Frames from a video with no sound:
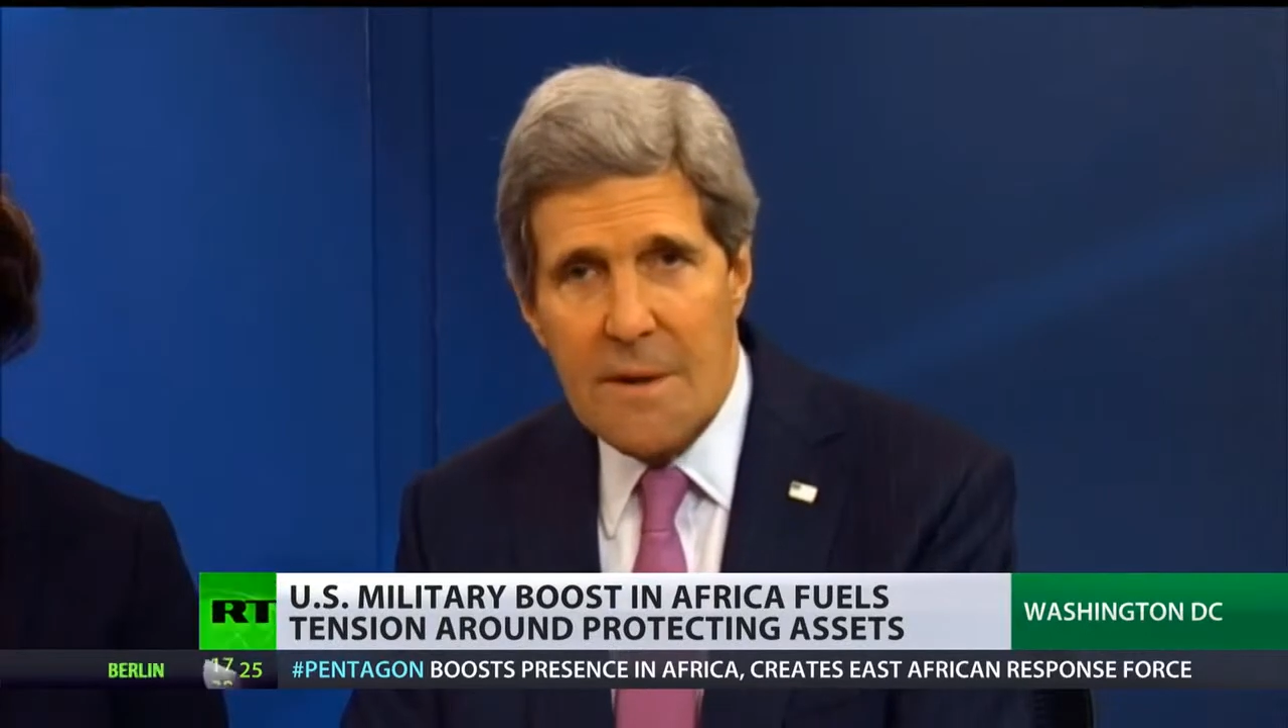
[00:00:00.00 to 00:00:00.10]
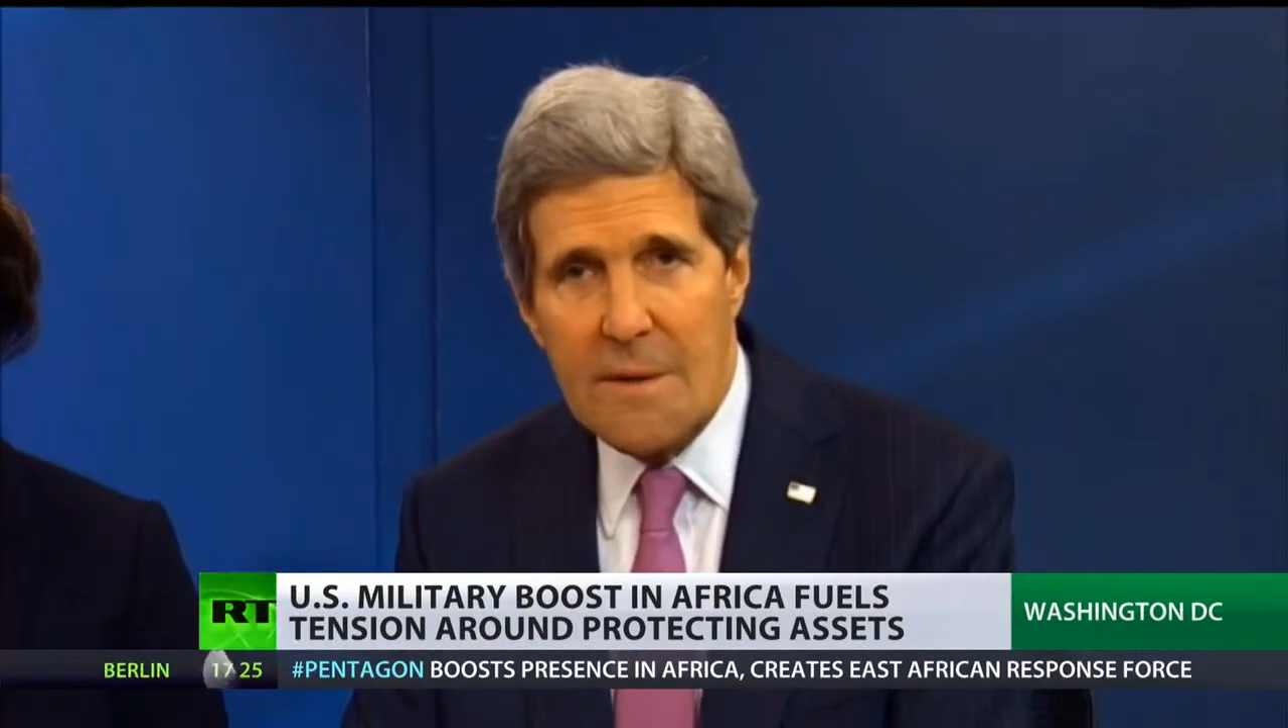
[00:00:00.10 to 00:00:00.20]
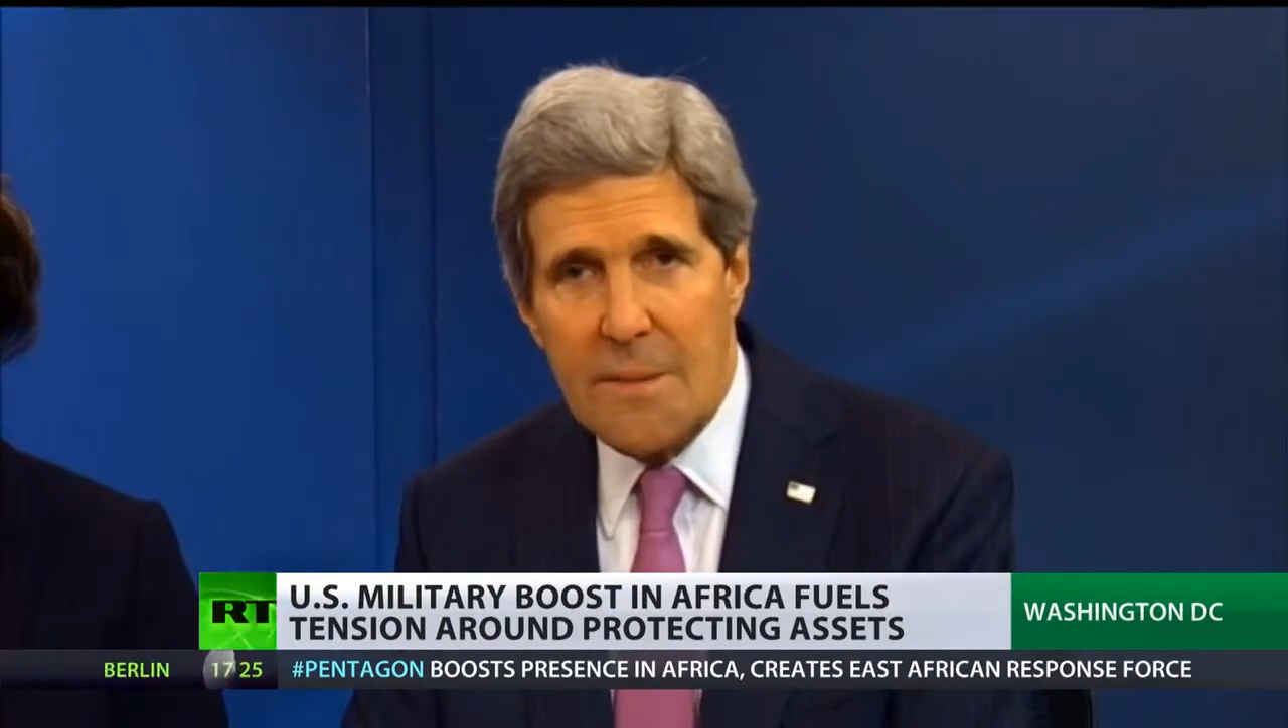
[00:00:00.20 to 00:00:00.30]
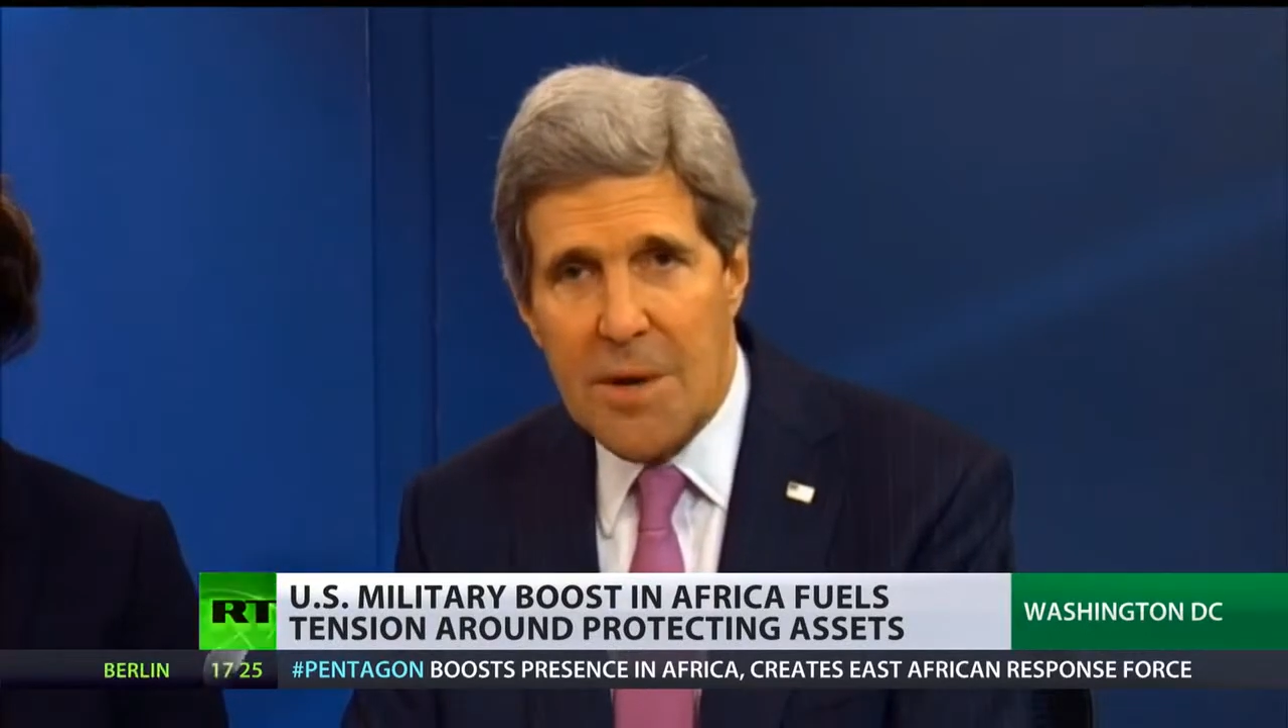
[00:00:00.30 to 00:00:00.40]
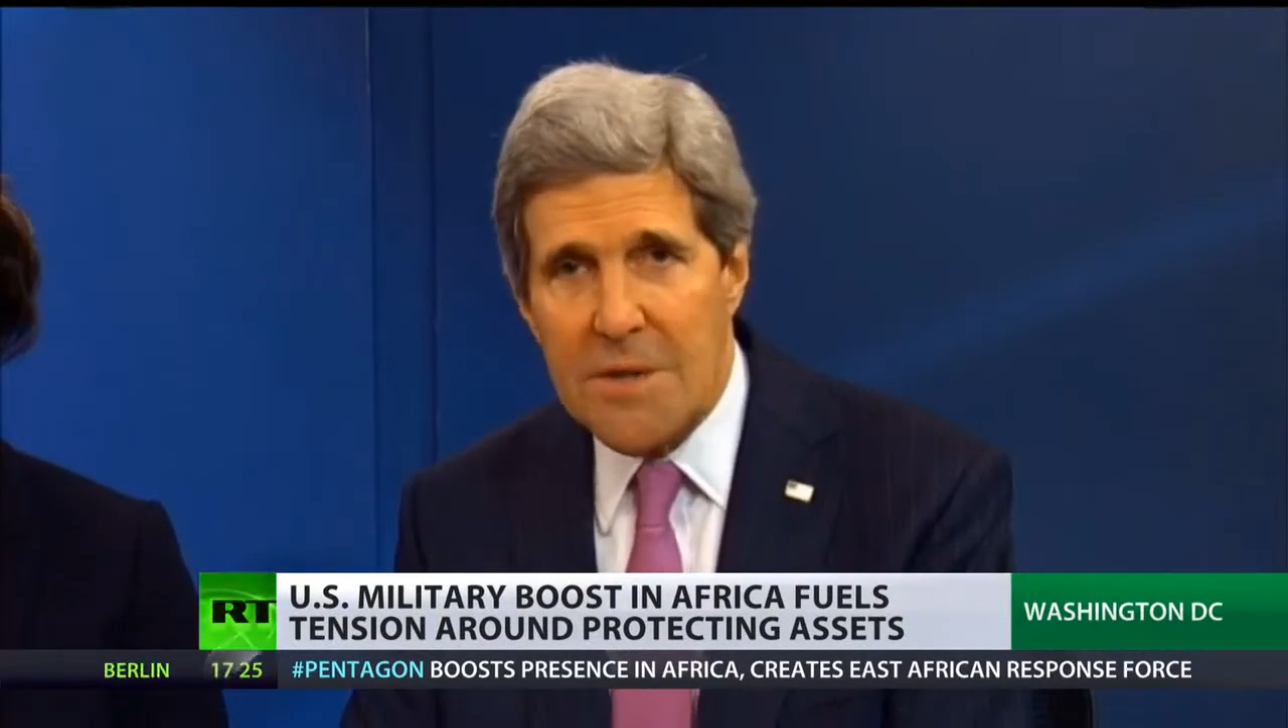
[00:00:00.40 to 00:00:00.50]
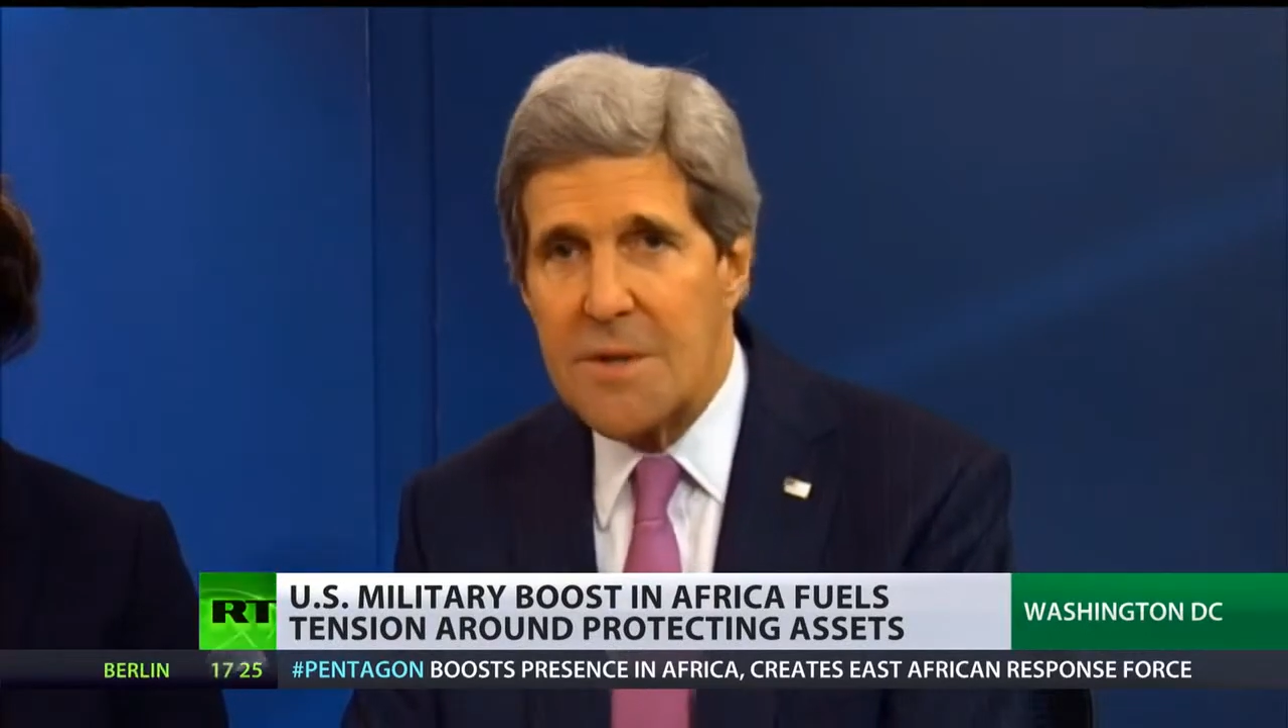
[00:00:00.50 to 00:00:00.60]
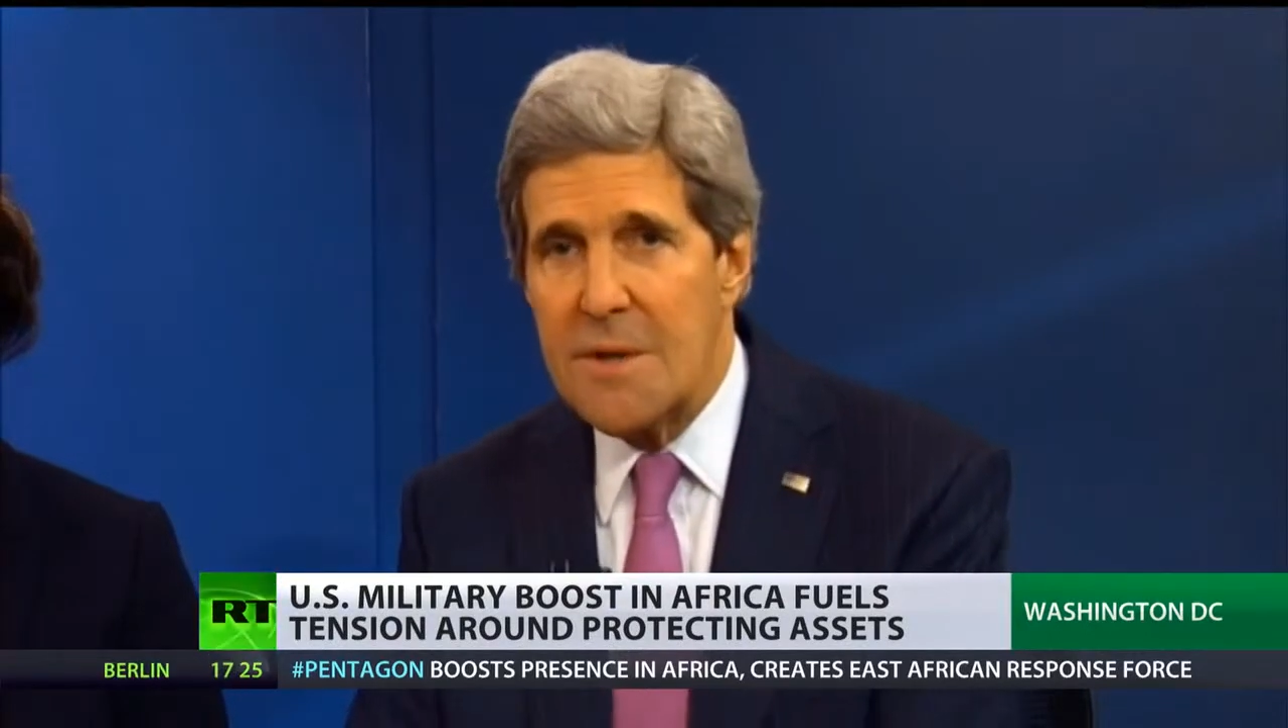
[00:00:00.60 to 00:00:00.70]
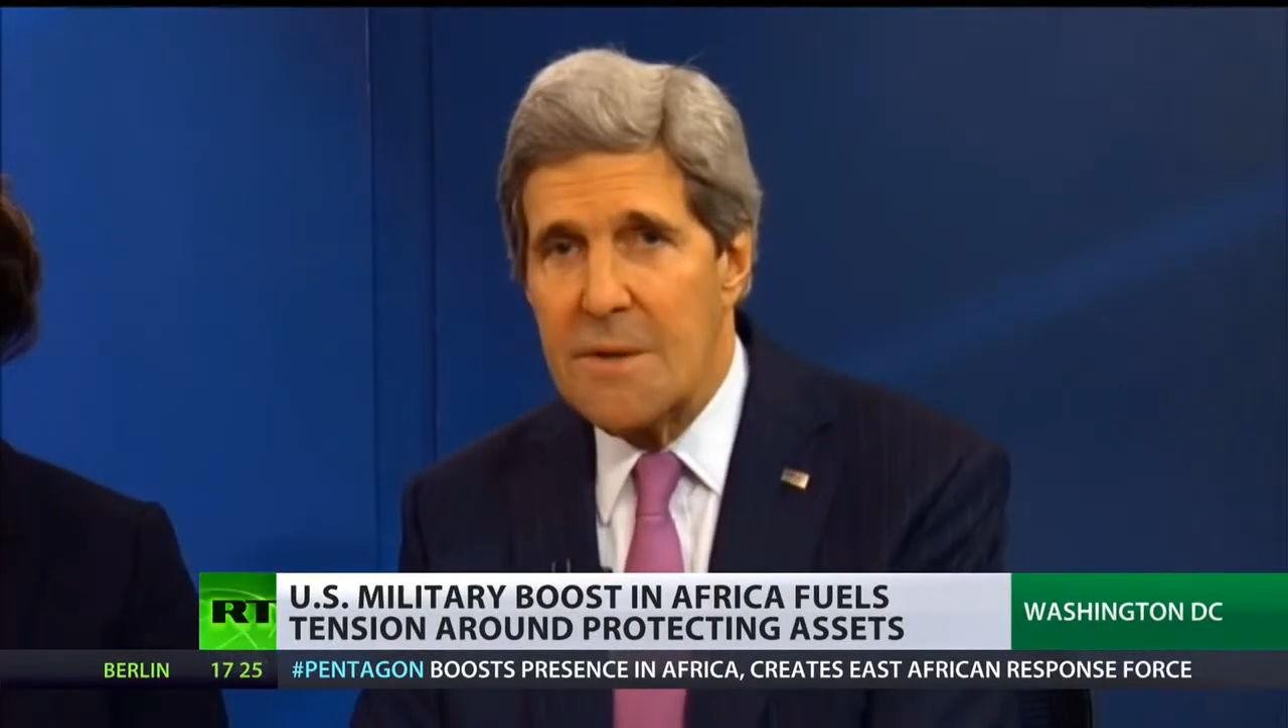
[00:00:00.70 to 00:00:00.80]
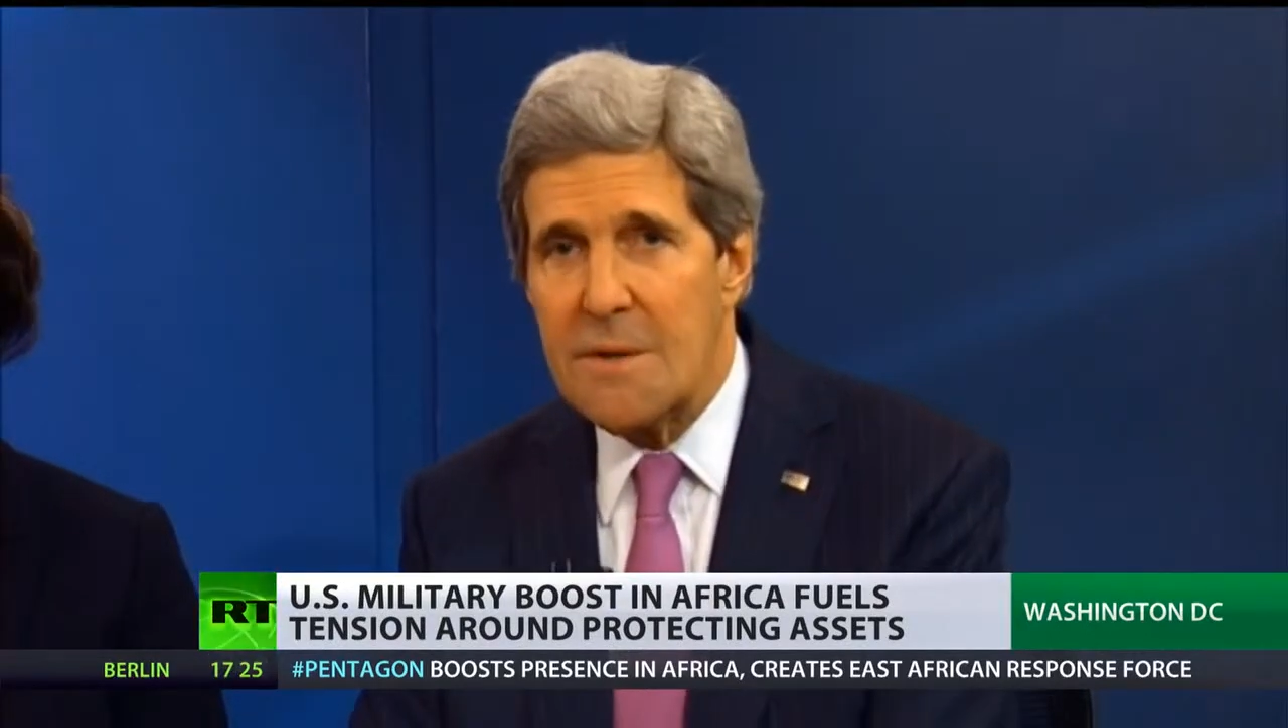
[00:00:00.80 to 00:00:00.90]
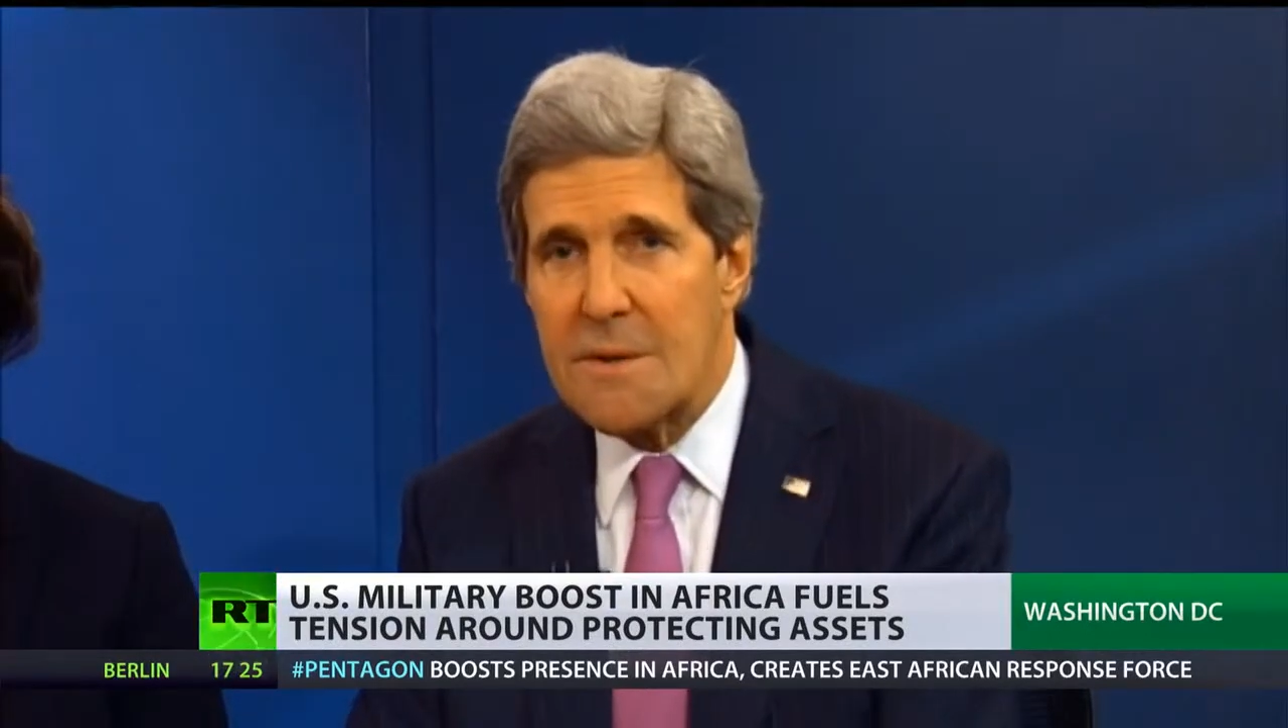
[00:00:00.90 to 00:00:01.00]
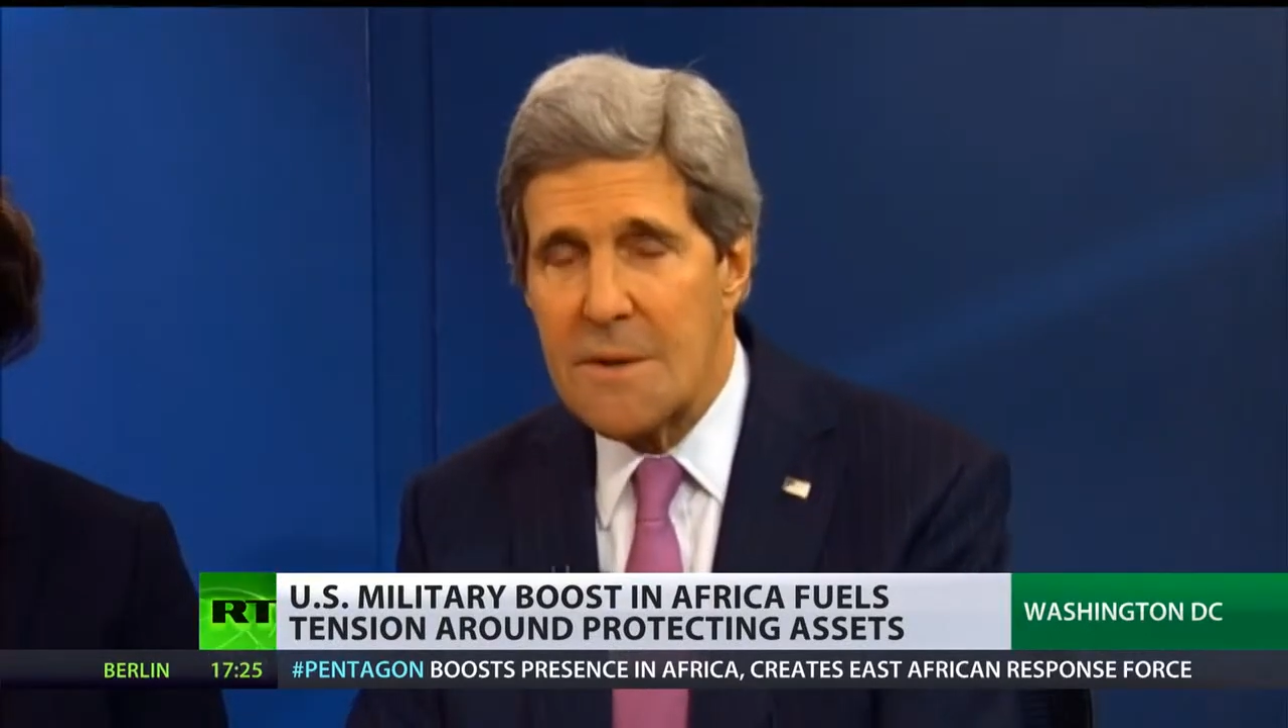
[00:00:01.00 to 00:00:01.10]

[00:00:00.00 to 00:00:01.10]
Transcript: and the President